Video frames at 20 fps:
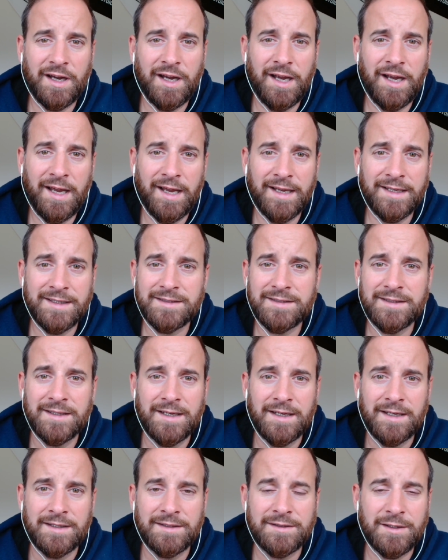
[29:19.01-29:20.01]
as
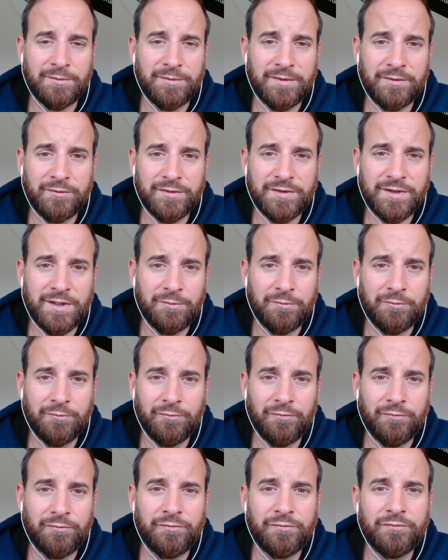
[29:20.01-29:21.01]
some